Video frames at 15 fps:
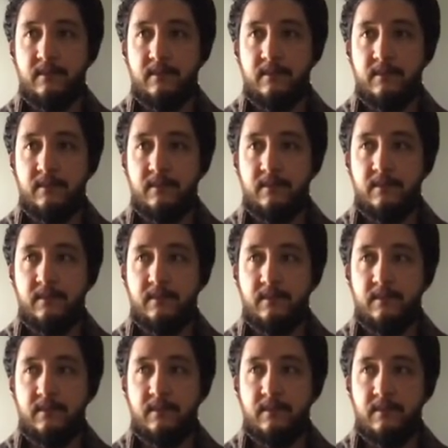
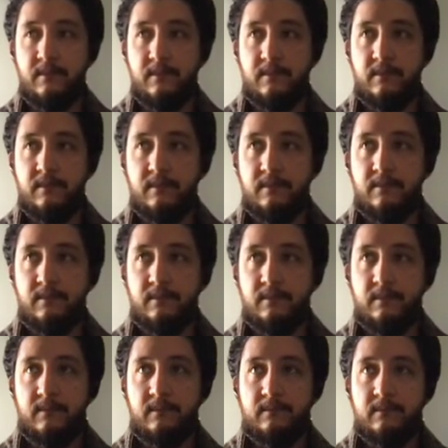
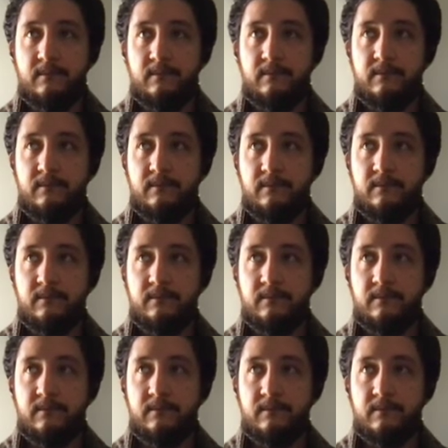
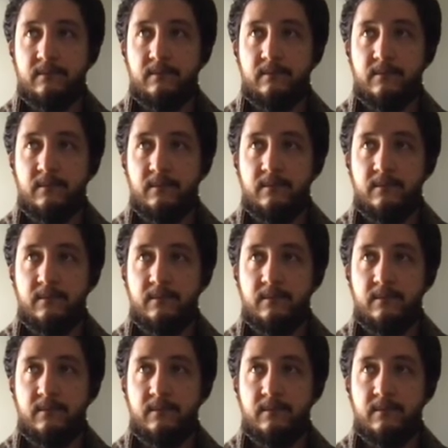The person shown says nothing.